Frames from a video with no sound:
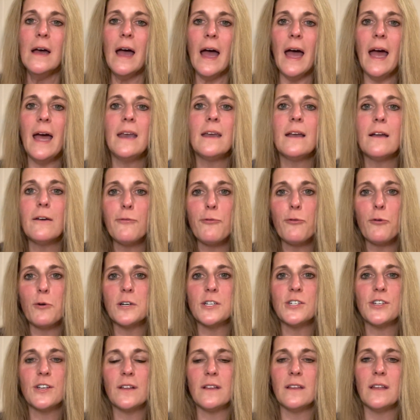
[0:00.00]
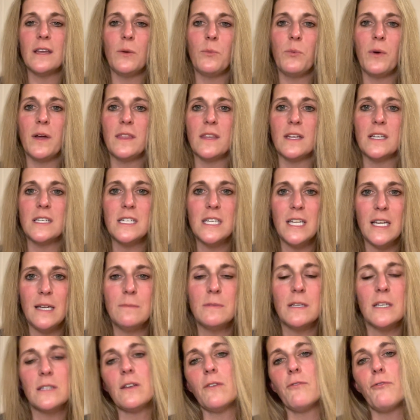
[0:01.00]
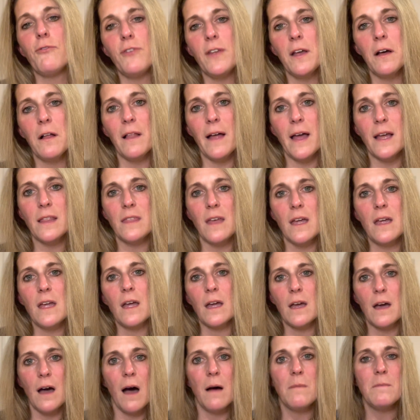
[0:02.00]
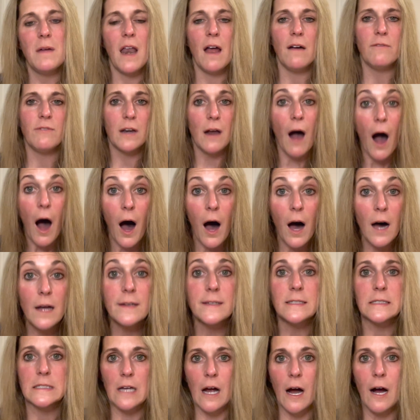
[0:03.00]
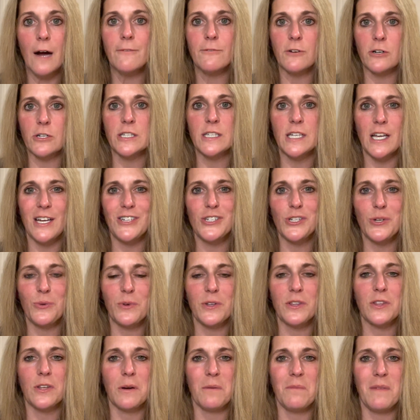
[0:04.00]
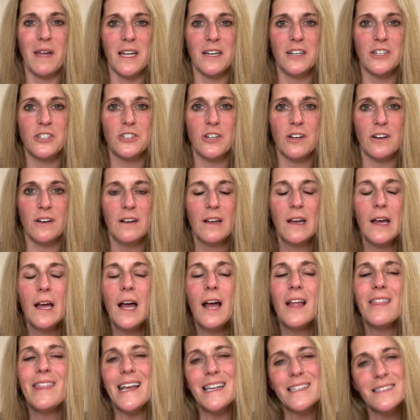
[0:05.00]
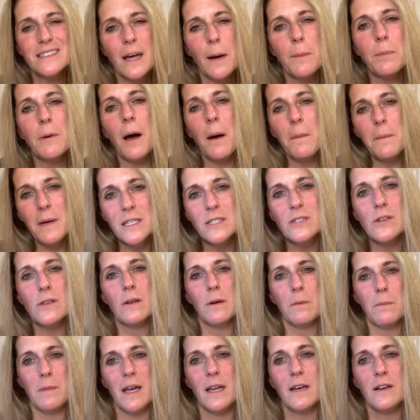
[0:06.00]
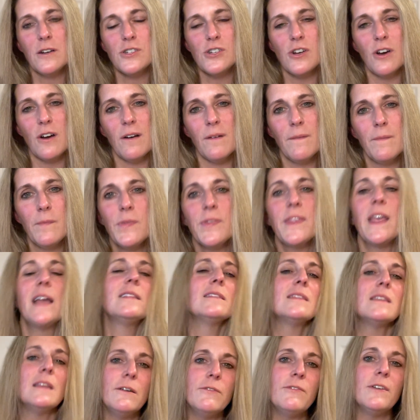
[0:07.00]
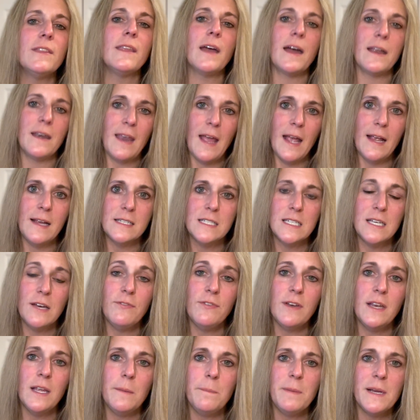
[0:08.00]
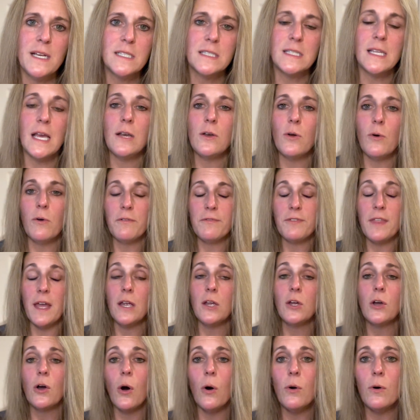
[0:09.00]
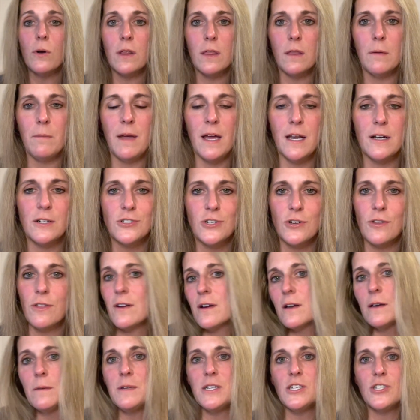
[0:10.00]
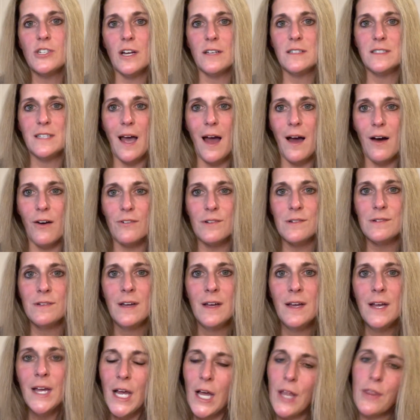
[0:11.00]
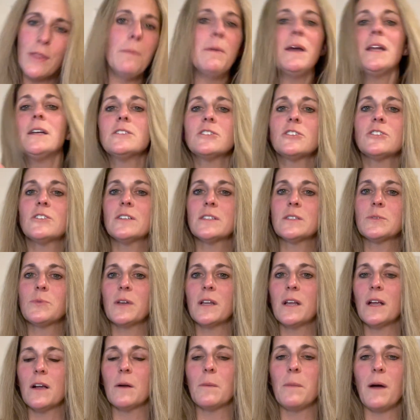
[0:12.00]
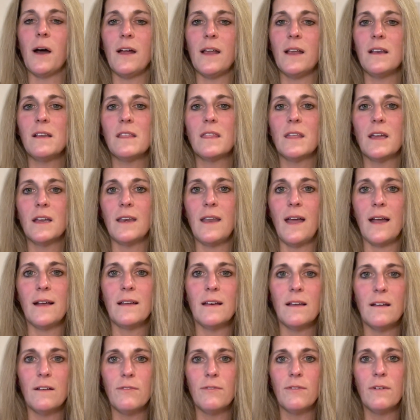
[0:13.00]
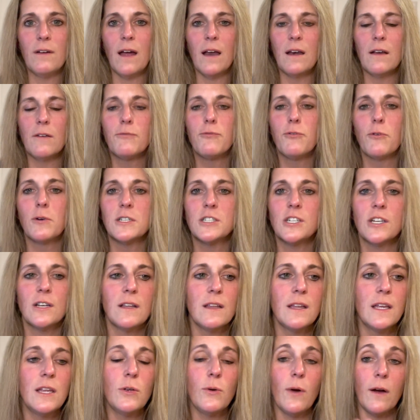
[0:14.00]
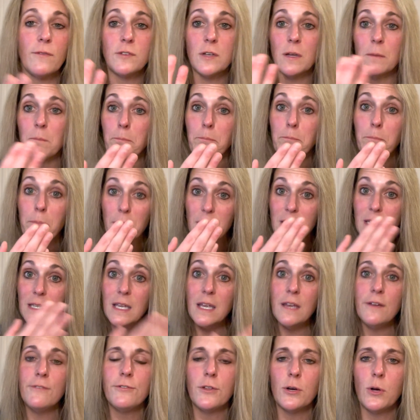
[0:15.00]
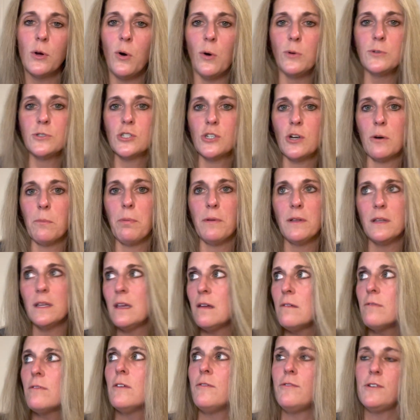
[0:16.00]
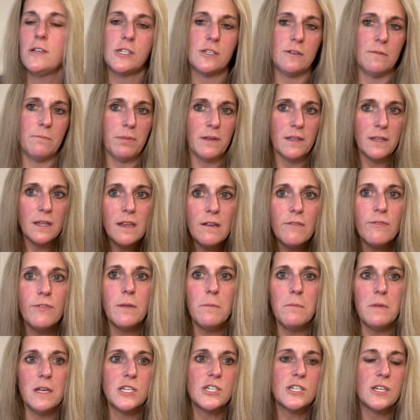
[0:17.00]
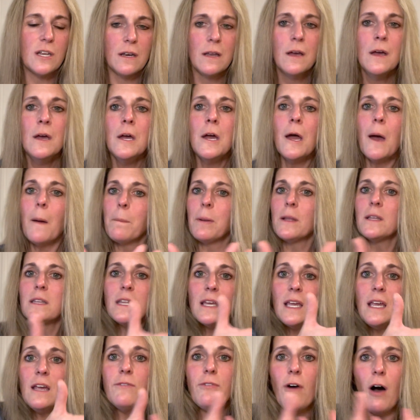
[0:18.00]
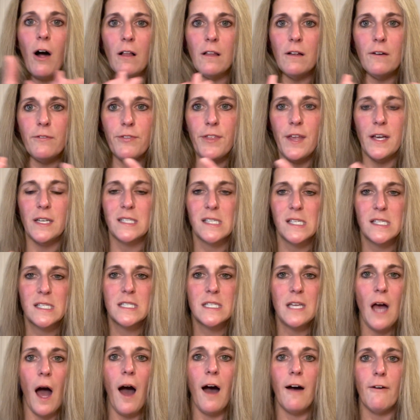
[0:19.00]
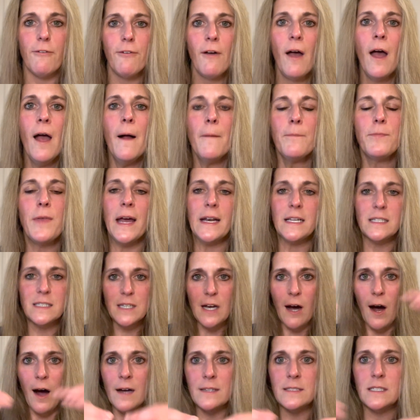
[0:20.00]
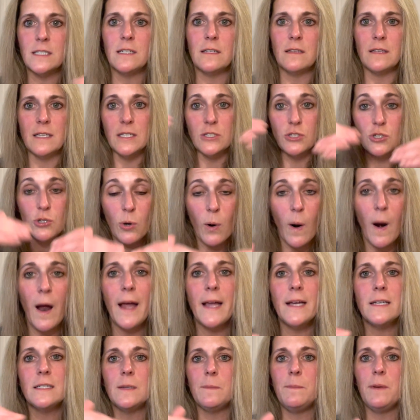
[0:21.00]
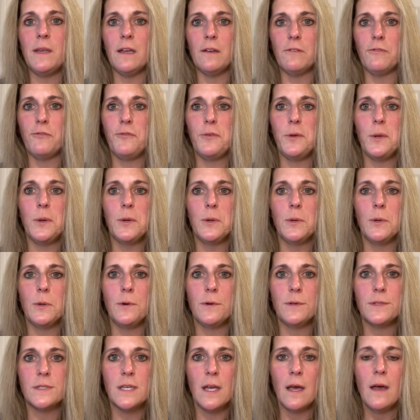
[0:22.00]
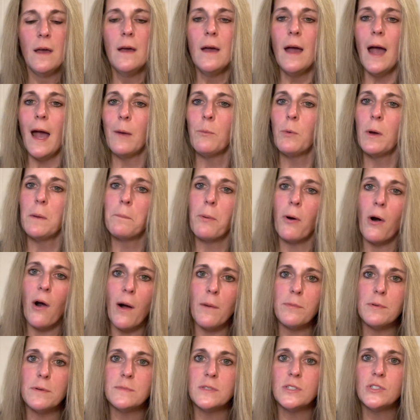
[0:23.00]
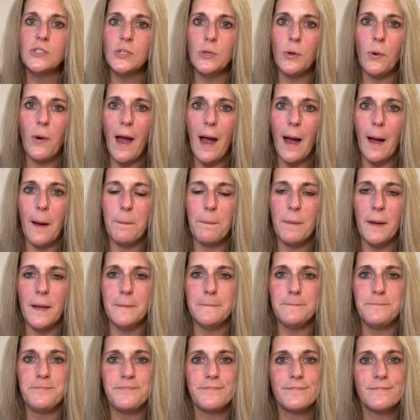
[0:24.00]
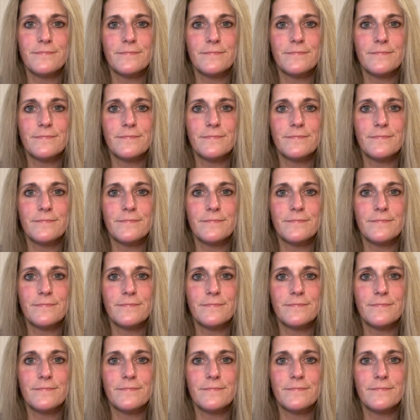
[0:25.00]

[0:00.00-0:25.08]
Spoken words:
And unfortunately, when the team doesn't feel like they can come and have an honest conversation with their manager, they stop coming to their manager. They live in that negativity because they know if they go to the manager, they're going to be shut down. The manager doesn't want to hear about anything negative. And unfortunately, you have to believe the culture, believe the vision, believe the mission, believe all of this stuff that is constantly trying to be infused. And when problems do happen,